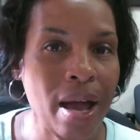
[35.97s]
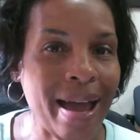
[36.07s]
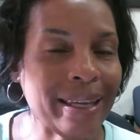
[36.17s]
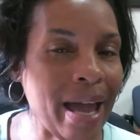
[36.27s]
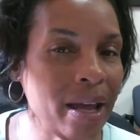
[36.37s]

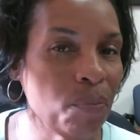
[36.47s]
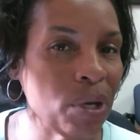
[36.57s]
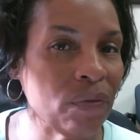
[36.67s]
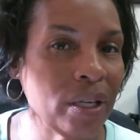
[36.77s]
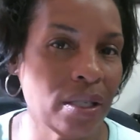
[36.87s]
I kind of
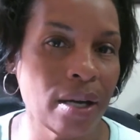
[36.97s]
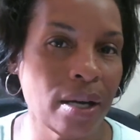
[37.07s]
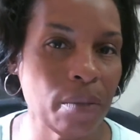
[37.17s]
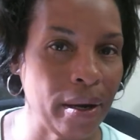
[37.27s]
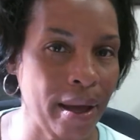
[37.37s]
briefly talked
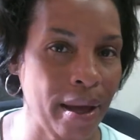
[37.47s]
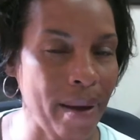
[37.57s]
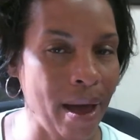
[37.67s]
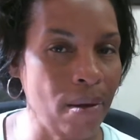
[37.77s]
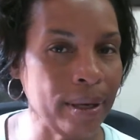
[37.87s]
about how
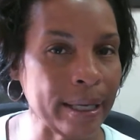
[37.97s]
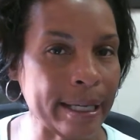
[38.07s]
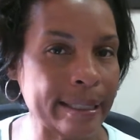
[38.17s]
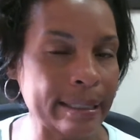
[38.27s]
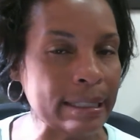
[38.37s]
Outlook
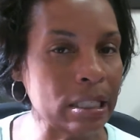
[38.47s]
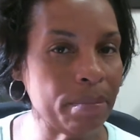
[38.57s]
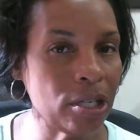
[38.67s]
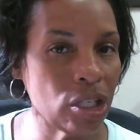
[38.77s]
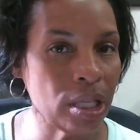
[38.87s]
is a little
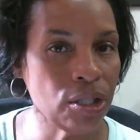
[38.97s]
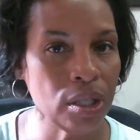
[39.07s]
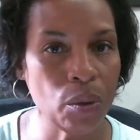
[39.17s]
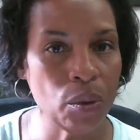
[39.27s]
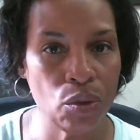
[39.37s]
bit
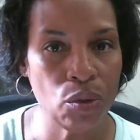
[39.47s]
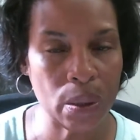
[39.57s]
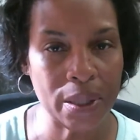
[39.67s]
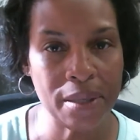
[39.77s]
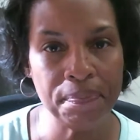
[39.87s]
challenging when you do
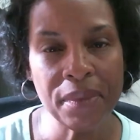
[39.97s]
it.